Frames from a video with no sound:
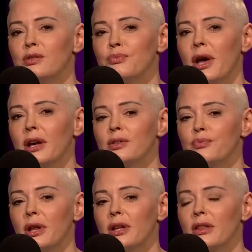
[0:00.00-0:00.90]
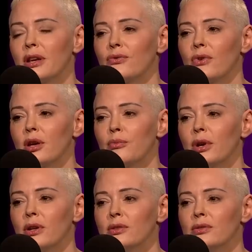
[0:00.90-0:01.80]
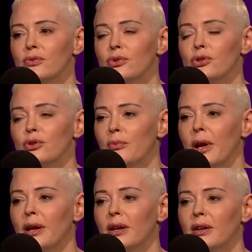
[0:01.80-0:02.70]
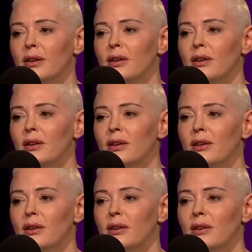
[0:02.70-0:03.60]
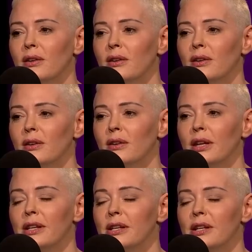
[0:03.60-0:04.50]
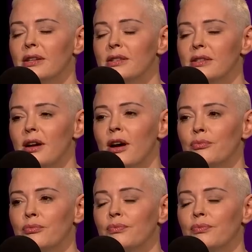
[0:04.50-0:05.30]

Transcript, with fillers: This man has been the thing of nightmares for too many, and it needed to stop